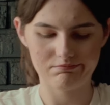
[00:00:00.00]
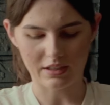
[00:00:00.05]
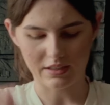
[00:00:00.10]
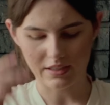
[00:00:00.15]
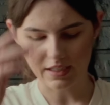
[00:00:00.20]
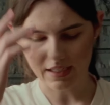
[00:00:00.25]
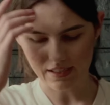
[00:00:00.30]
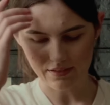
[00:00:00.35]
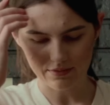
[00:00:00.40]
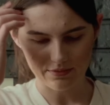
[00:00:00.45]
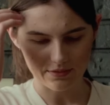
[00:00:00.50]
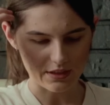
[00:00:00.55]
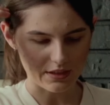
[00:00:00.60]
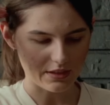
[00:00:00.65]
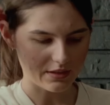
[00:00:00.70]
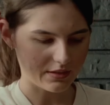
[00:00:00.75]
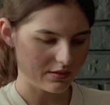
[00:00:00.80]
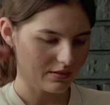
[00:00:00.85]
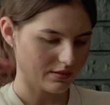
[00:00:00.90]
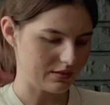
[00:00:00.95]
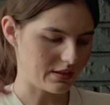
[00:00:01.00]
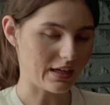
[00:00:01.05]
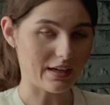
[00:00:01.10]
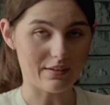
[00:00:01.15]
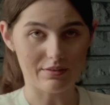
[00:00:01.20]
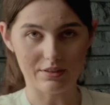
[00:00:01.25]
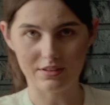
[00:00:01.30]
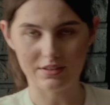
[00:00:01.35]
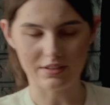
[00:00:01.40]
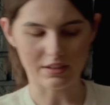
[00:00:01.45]
and have it
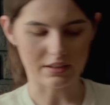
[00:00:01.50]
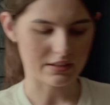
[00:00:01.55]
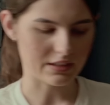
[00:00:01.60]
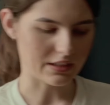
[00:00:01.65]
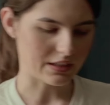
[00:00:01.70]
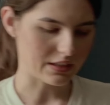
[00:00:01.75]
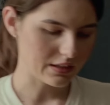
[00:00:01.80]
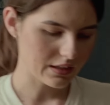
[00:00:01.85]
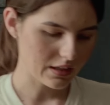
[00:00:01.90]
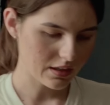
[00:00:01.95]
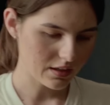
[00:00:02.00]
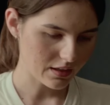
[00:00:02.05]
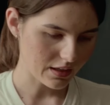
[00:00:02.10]
tucked in.